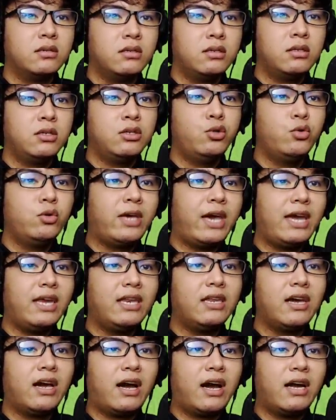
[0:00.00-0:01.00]
you gain
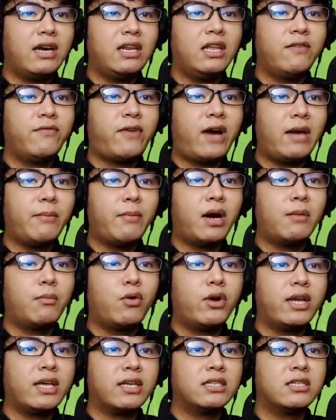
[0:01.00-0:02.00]
the 5
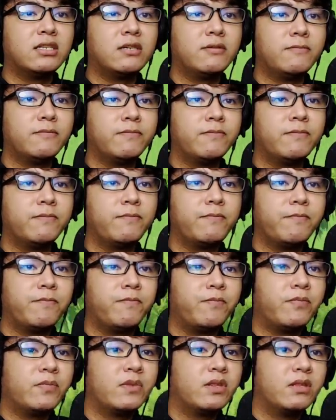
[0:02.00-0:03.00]
harmonics.
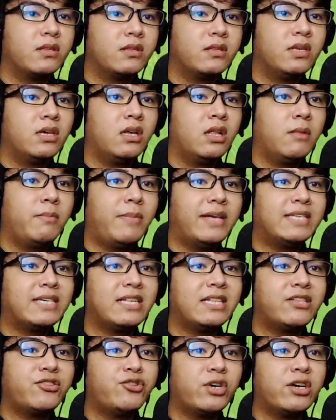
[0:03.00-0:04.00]
It'll
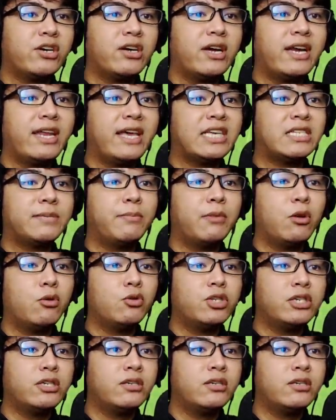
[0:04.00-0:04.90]
basically trigger an explosion.